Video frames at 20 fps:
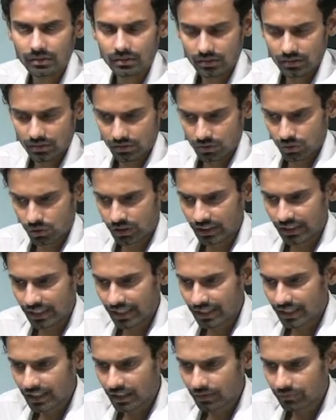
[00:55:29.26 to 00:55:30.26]
So the
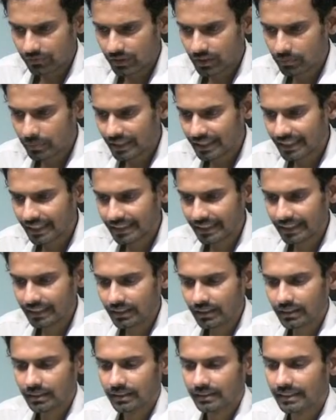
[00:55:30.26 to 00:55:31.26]
runner up will be getting
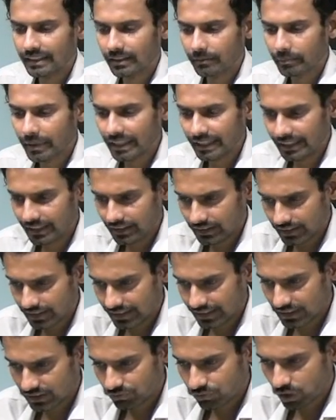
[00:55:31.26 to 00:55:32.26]
the remaining, that
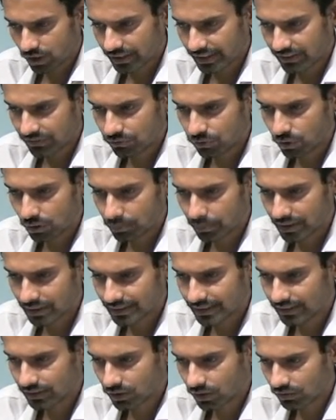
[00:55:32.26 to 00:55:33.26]
is 44%
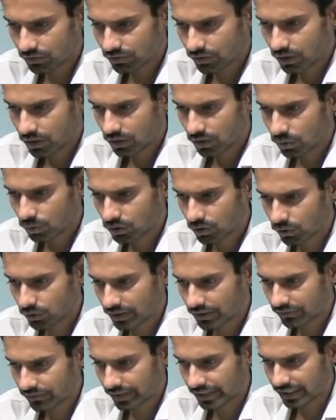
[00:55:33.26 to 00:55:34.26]
of
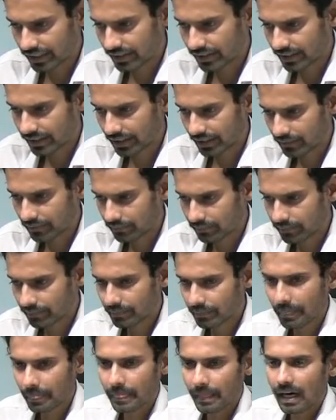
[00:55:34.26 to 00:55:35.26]
2500,
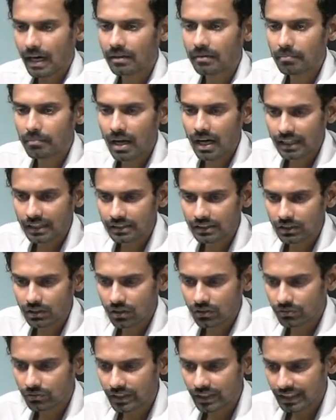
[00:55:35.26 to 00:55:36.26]
and margin of
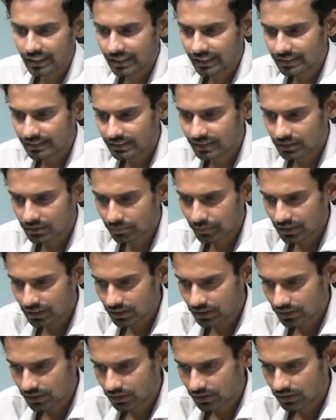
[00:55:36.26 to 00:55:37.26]
winning is this much,
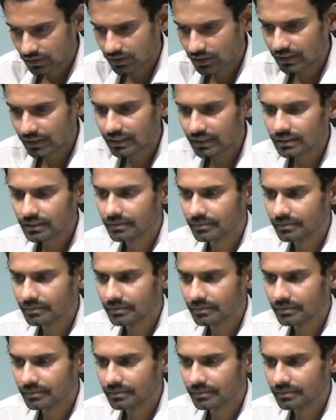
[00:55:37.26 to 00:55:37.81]
that is